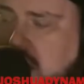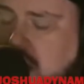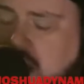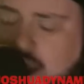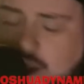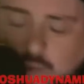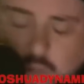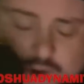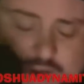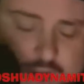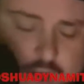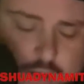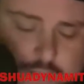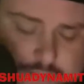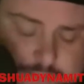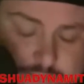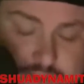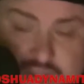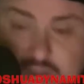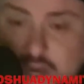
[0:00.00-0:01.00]
And we are
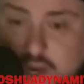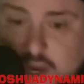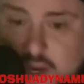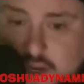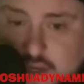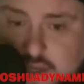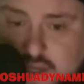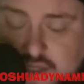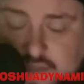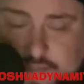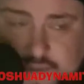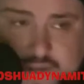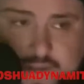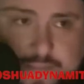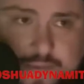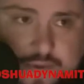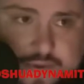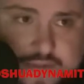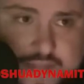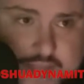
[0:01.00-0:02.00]
beating these
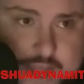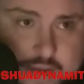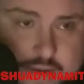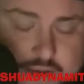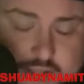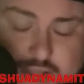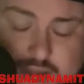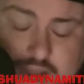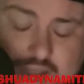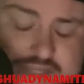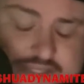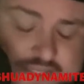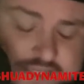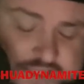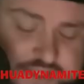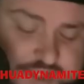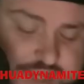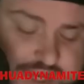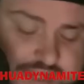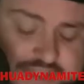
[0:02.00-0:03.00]
people down. And I
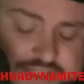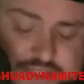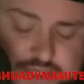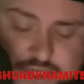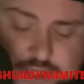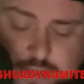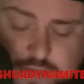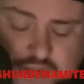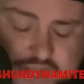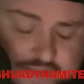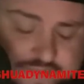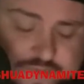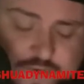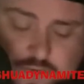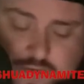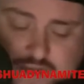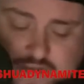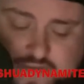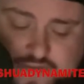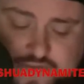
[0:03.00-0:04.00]
suggest to you, if
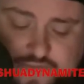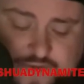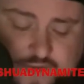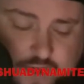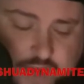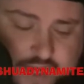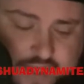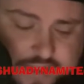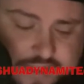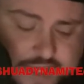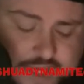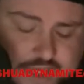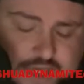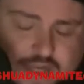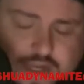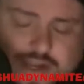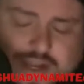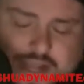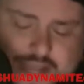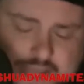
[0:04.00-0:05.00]
you have severe
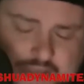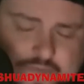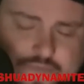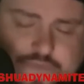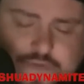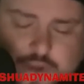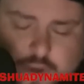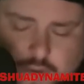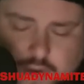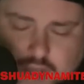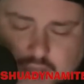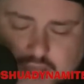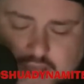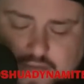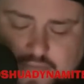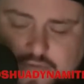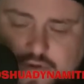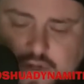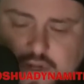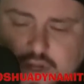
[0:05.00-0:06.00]
anxiety, if you
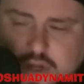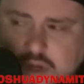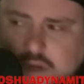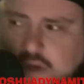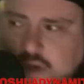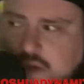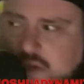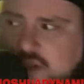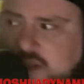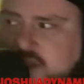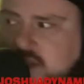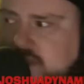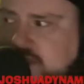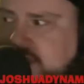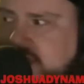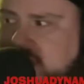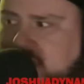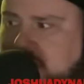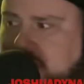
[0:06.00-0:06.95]
have severe